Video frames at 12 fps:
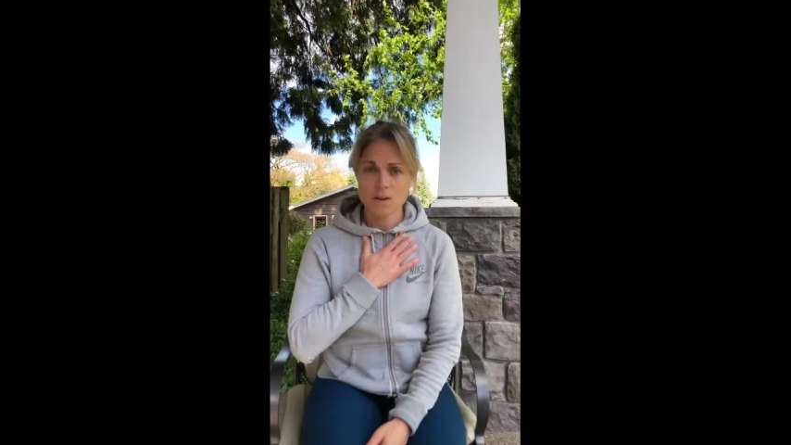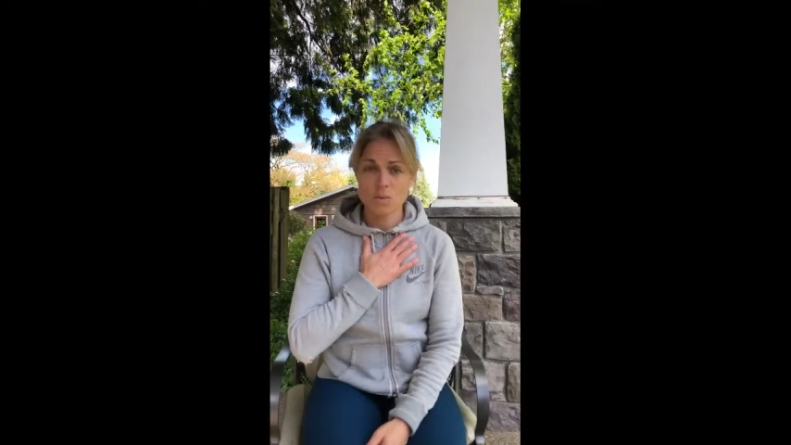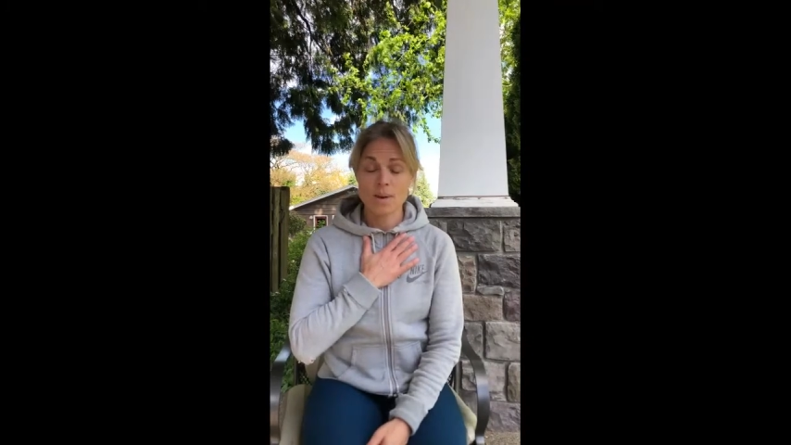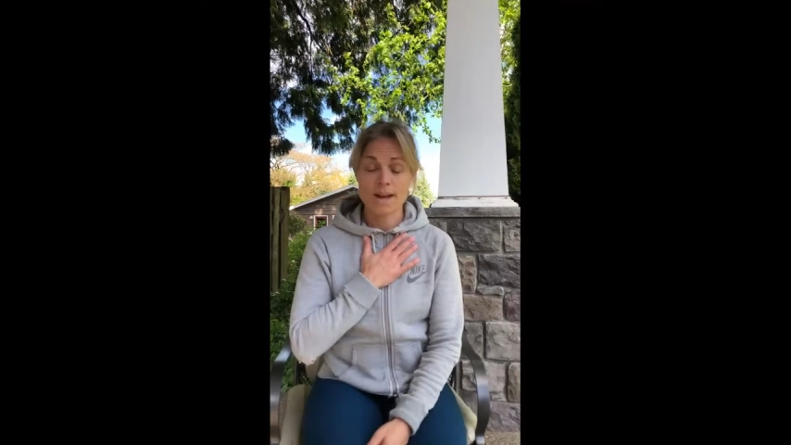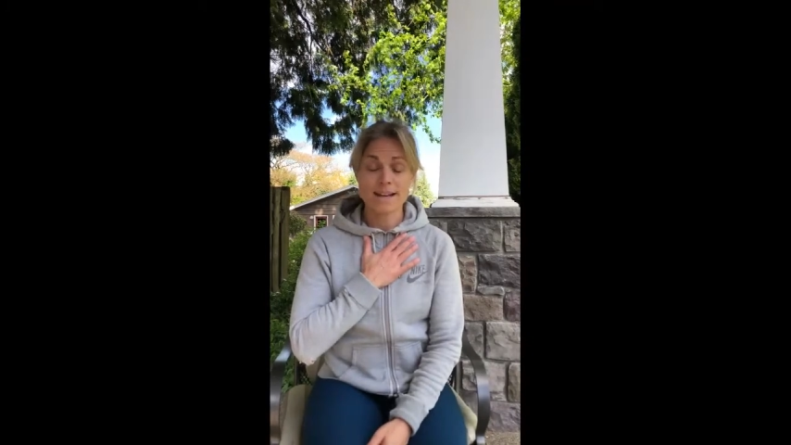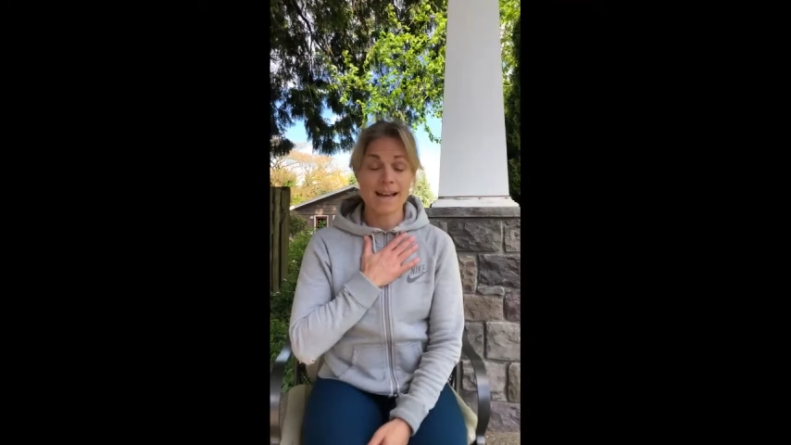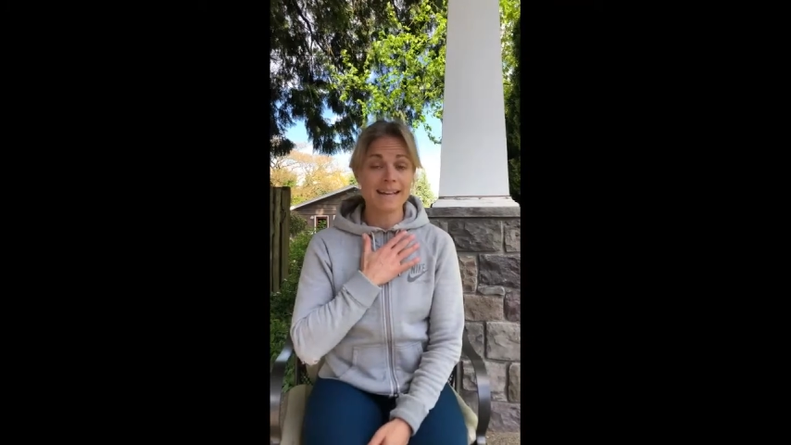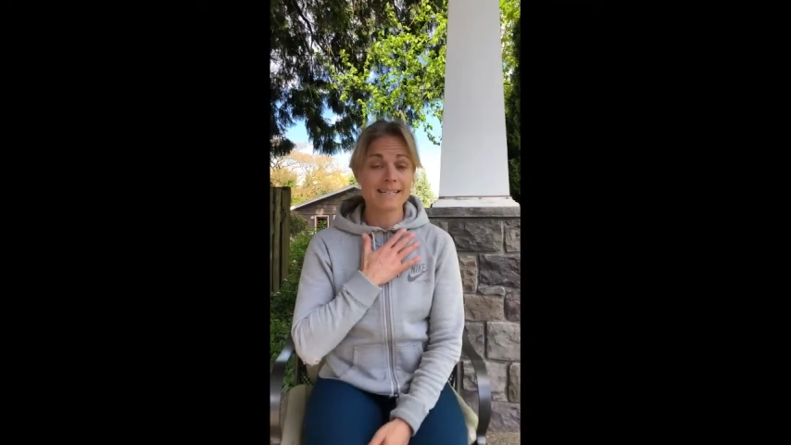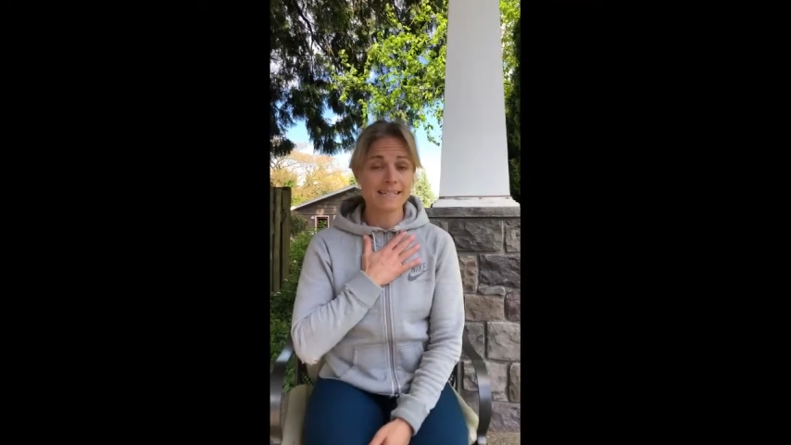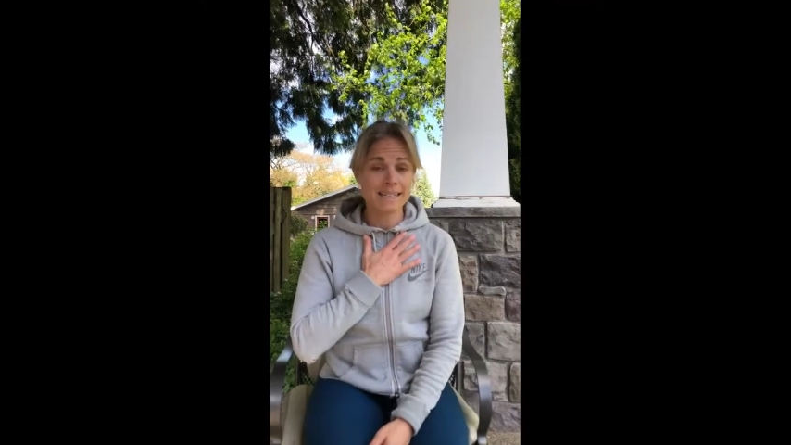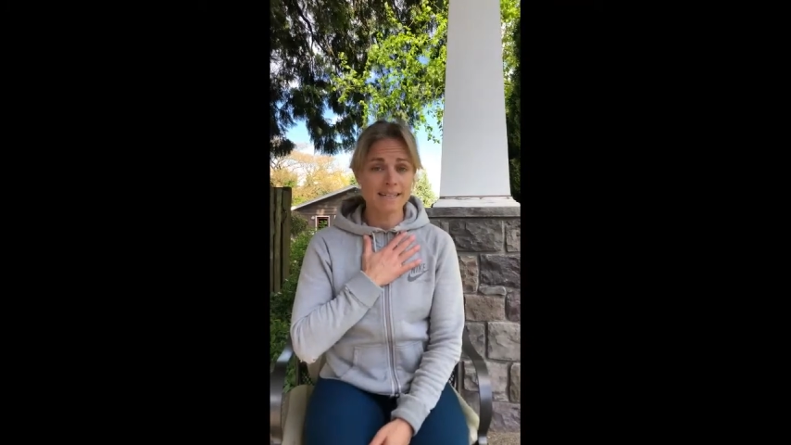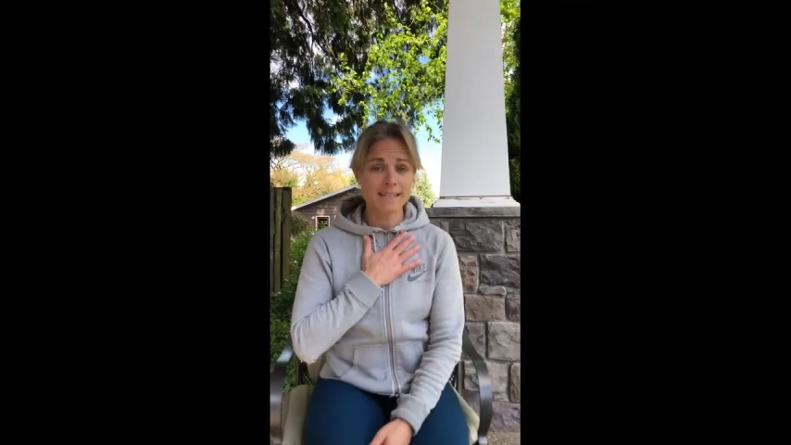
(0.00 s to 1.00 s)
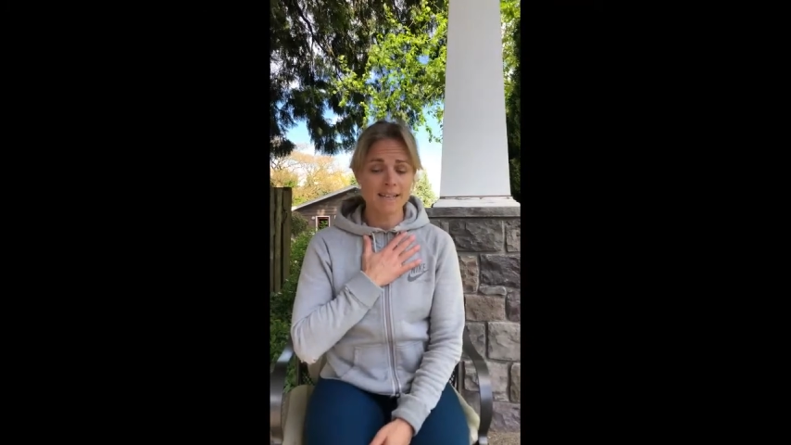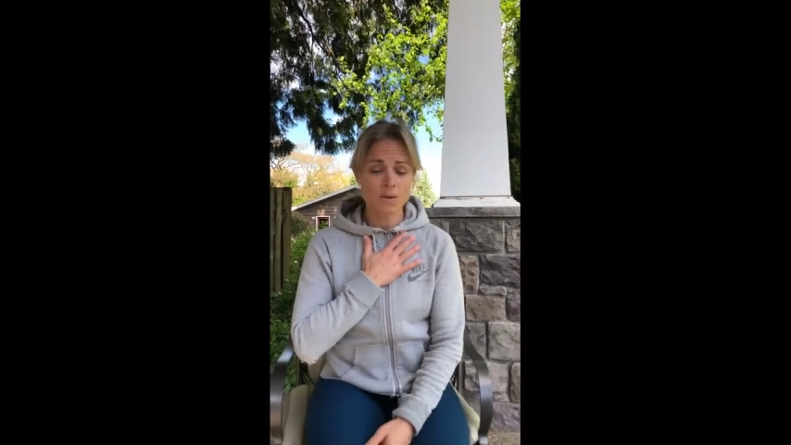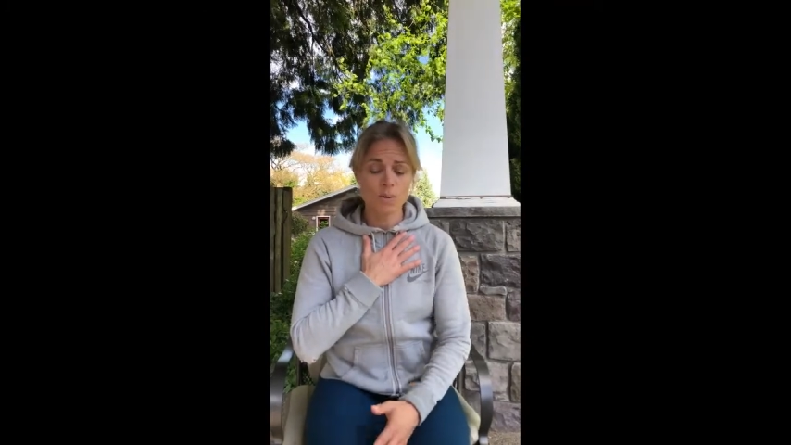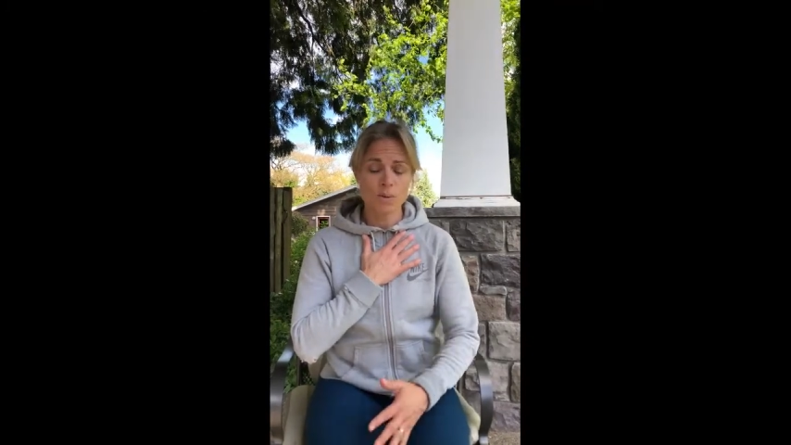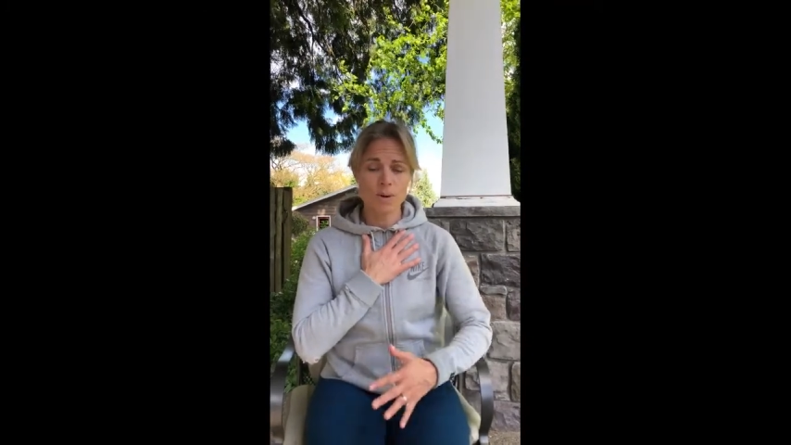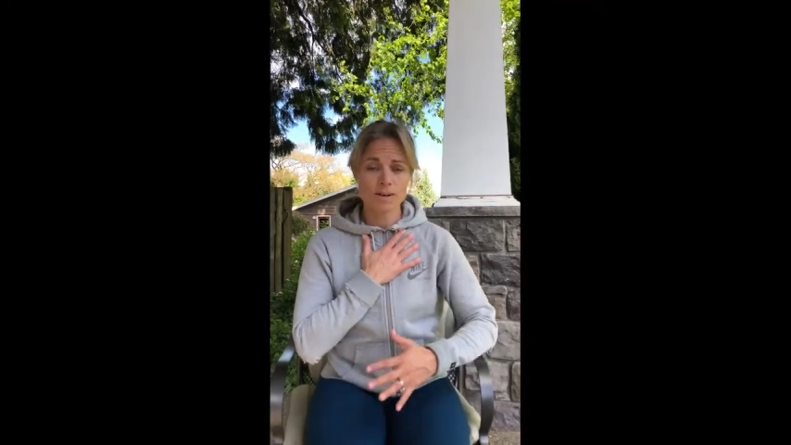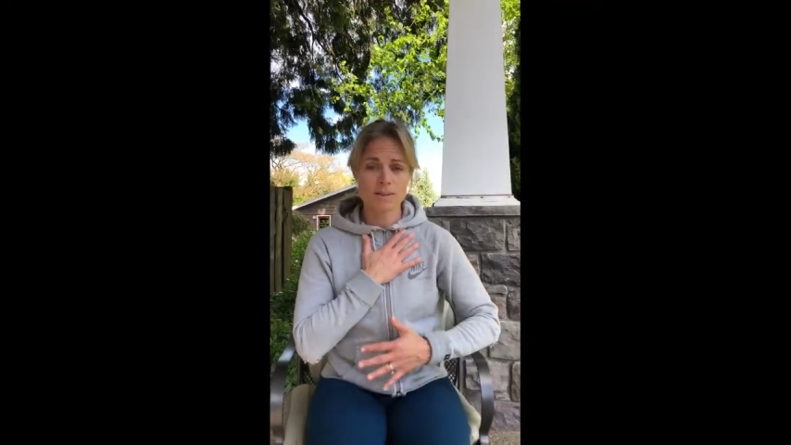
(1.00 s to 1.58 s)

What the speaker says: when ideally we want